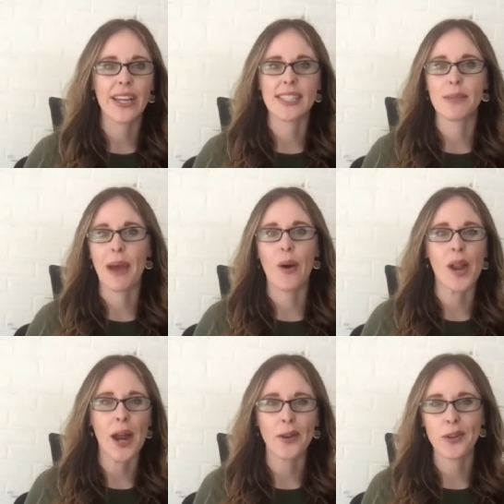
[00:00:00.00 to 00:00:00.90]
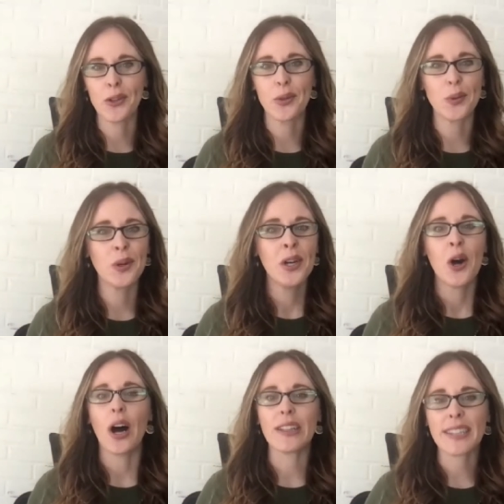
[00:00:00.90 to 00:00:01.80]
It's about how to do
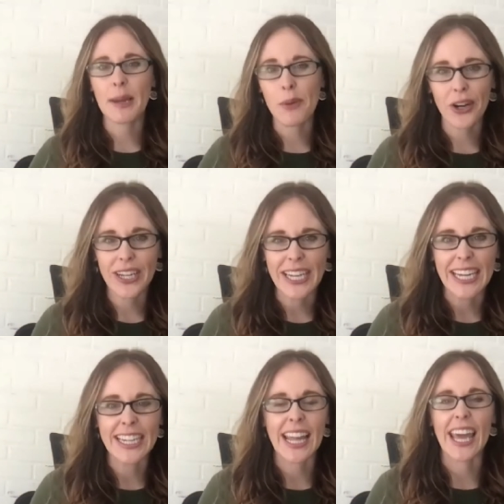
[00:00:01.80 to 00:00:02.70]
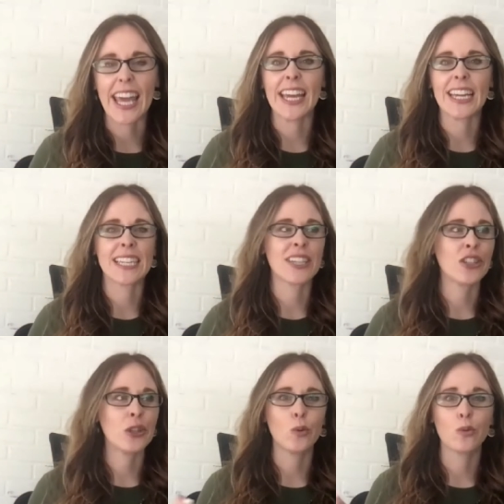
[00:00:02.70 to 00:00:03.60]
holiday marketing and
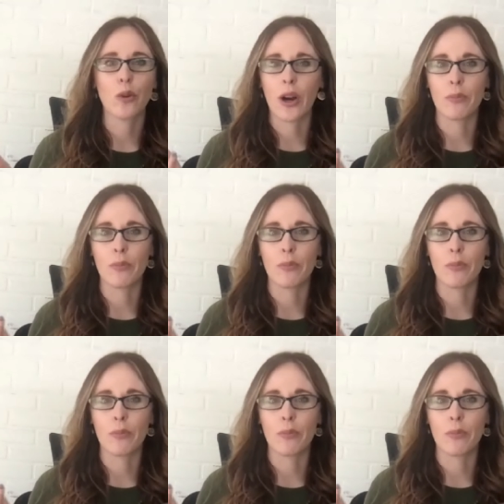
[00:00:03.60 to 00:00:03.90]
you